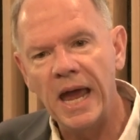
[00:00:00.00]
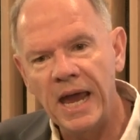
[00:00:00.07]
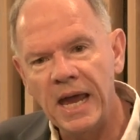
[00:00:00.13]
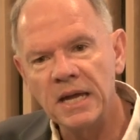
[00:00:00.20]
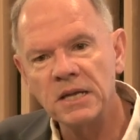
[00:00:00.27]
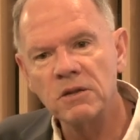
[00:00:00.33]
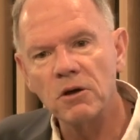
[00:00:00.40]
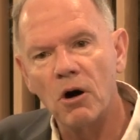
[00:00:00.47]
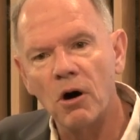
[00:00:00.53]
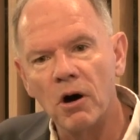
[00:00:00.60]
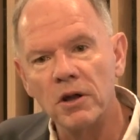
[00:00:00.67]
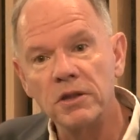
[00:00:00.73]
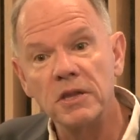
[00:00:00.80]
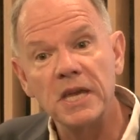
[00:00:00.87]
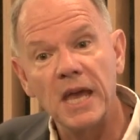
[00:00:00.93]
and
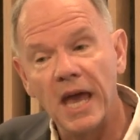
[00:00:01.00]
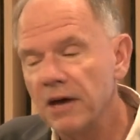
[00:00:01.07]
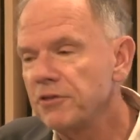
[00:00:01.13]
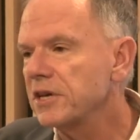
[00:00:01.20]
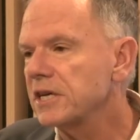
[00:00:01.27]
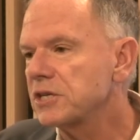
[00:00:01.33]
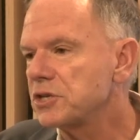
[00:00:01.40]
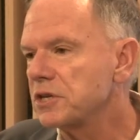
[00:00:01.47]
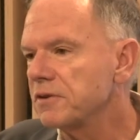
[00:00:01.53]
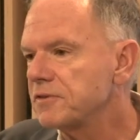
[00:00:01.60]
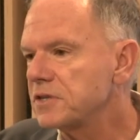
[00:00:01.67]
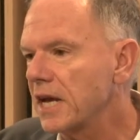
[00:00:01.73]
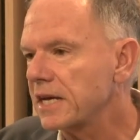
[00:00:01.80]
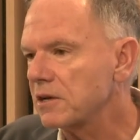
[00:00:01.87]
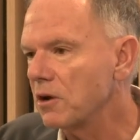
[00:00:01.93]
on the ethics of
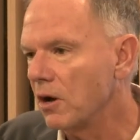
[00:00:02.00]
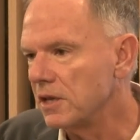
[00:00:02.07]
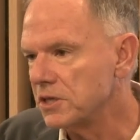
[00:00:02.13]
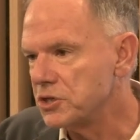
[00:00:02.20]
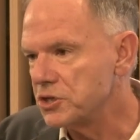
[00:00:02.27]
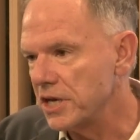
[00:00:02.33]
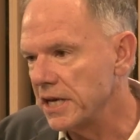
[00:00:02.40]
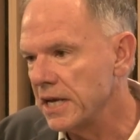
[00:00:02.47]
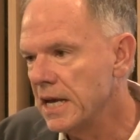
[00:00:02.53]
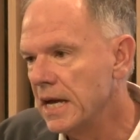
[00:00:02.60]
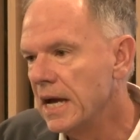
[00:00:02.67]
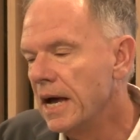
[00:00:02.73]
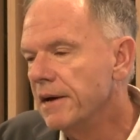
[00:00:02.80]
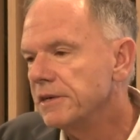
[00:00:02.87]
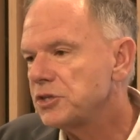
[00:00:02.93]
technology.
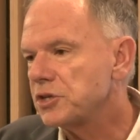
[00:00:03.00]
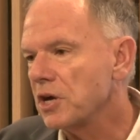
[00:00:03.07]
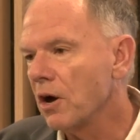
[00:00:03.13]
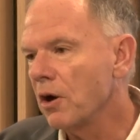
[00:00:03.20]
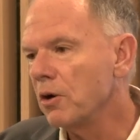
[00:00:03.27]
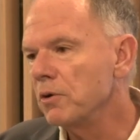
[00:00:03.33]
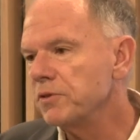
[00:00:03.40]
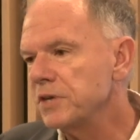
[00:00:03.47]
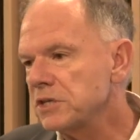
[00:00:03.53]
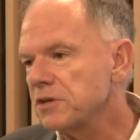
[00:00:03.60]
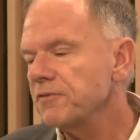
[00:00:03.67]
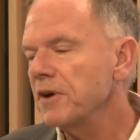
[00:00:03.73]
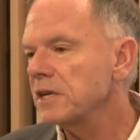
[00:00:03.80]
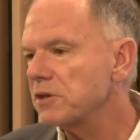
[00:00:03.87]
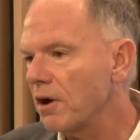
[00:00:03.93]
So this
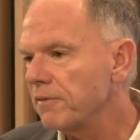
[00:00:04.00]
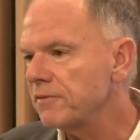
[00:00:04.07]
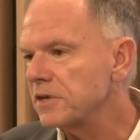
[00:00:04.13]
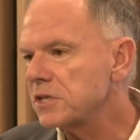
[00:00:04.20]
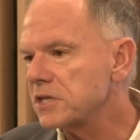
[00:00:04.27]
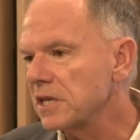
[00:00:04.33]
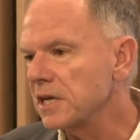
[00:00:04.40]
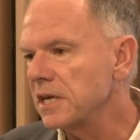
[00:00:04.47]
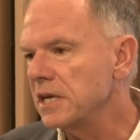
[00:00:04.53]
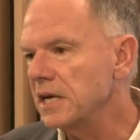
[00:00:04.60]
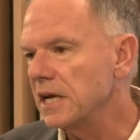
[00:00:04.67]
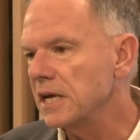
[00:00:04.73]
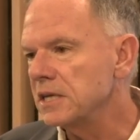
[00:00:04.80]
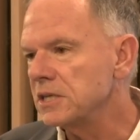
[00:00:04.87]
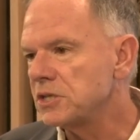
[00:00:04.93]
event
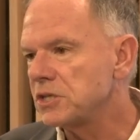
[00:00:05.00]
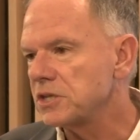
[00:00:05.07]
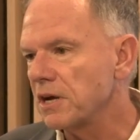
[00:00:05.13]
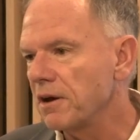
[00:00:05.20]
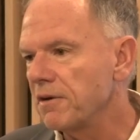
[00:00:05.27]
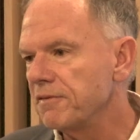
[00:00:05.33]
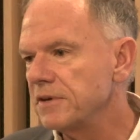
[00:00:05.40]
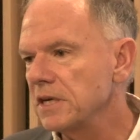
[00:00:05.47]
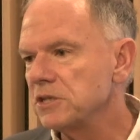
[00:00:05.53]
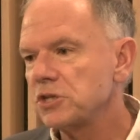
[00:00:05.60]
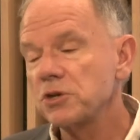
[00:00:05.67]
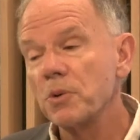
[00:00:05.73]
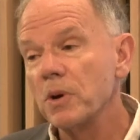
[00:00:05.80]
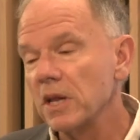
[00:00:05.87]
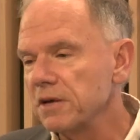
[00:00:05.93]
obviously is
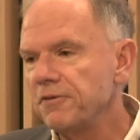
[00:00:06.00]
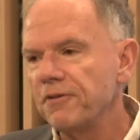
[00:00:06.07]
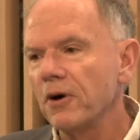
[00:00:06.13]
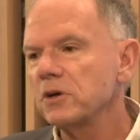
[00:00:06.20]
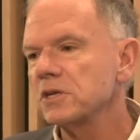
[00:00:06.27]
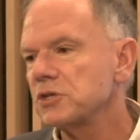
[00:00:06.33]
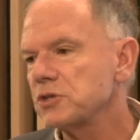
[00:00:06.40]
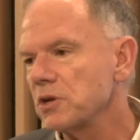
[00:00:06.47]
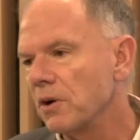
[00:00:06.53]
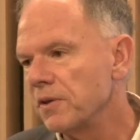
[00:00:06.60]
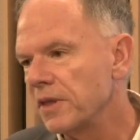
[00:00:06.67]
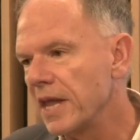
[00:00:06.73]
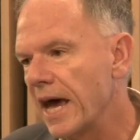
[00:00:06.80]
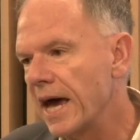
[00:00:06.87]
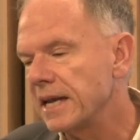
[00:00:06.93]
squarely focused
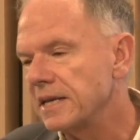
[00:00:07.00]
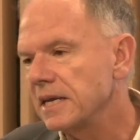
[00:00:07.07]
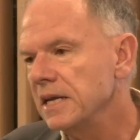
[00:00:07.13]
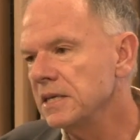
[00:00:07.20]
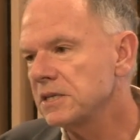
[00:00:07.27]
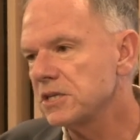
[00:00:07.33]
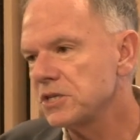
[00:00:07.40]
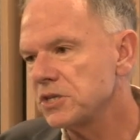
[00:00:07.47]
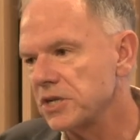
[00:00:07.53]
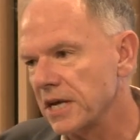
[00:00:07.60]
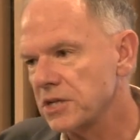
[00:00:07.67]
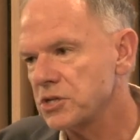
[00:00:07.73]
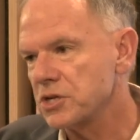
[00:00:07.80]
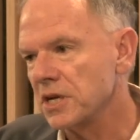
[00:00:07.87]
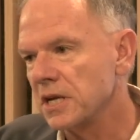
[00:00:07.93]
on that
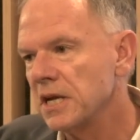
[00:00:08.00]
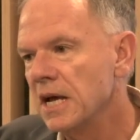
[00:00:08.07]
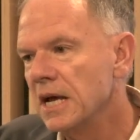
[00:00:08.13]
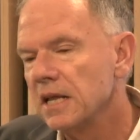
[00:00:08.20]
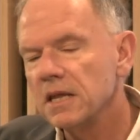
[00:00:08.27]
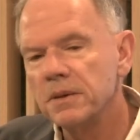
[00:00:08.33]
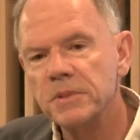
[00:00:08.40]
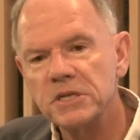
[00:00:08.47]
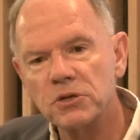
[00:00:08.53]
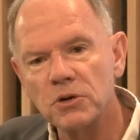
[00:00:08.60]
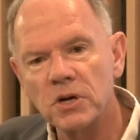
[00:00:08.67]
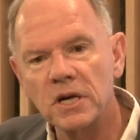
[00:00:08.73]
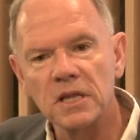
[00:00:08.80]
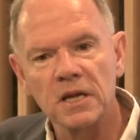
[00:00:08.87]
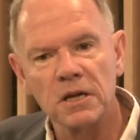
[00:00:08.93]
intersection. Let me
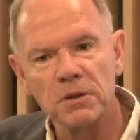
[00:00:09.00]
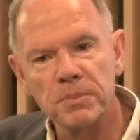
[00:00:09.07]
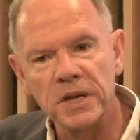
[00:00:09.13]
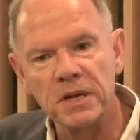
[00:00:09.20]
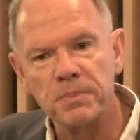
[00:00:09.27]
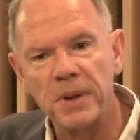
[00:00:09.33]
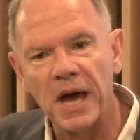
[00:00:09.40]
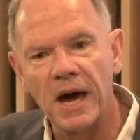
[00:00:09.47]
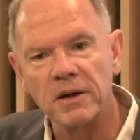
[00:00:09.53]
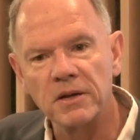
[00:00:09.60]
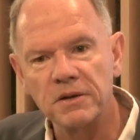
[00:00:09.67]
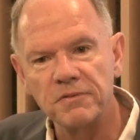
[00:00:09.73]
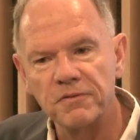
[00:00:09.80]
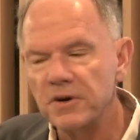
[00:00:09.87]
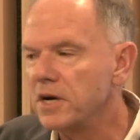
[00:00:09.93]
talk a little bit about
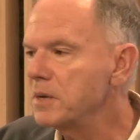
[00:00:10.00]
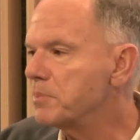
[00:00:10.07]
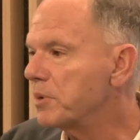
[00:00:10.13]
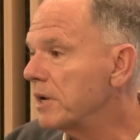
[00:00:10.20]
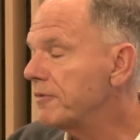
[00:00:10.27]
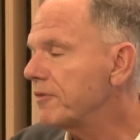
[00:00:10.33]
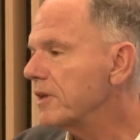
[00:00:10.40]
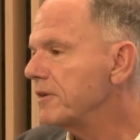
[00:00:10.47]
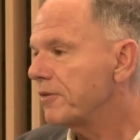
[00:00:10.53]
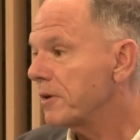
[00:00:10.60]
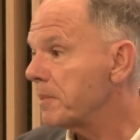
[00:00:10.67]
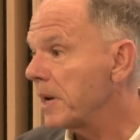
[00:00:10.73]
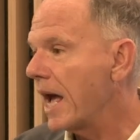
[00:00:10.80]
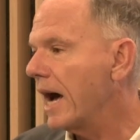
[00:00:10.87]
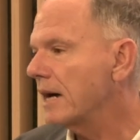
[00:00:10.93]
it very briefly
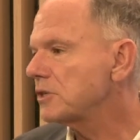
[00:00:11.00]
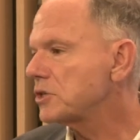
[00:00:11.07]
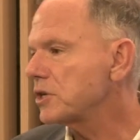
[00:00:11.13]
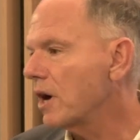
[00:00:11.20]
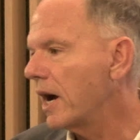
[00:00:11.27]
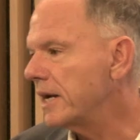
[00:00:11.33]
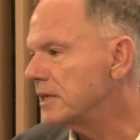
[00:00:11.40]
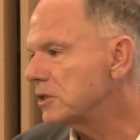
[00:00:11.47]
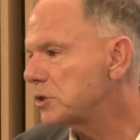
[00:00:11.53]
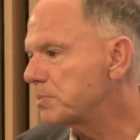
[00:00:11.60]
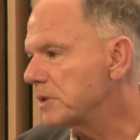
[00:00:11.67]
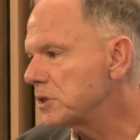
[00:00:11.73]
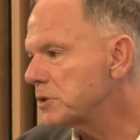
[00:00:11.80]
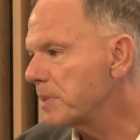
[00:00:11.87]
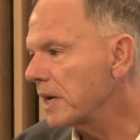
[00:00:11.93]
from an outsider's
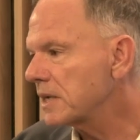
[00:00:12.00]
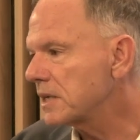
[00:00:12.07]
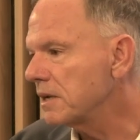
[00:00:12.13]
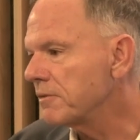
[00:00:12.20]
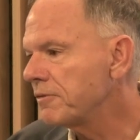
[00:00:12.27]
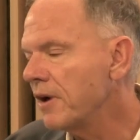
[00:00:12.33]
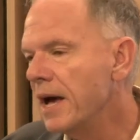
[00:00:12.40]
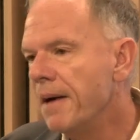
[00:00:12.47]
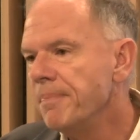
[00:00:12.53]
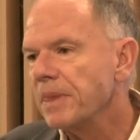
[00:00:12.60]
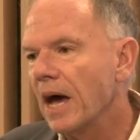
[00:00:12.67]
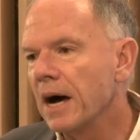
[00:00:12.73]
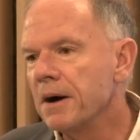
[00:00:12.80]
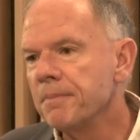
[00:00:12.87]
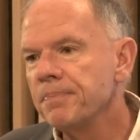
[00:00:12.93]
perspective.
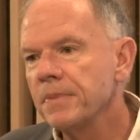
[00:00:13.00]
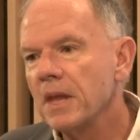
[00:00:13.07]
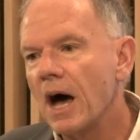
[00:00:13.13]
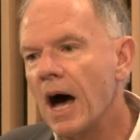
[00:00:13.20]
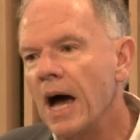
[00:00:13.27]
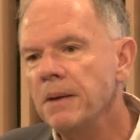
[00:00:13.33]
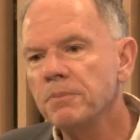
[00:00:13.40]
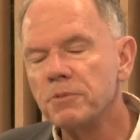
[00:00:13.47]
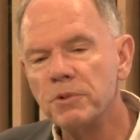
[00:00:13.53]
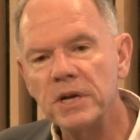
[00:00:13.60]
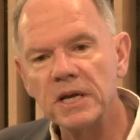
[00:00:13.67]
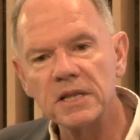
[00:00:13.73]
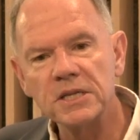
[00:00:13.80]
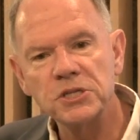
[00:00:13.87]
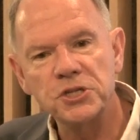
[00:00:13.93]
I'm
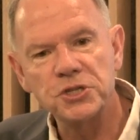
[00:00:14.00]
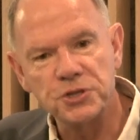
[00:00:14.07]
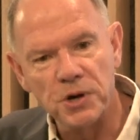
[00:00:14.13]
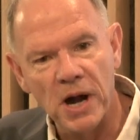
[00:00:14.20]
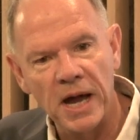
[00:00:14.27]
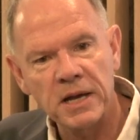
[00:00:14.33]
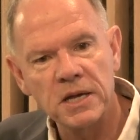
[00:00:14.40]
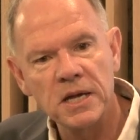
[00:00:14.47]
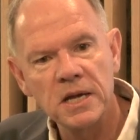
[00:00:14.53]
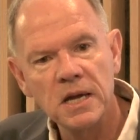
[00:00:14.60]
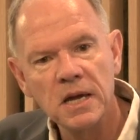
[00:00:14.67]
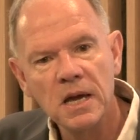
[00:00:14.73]
really struck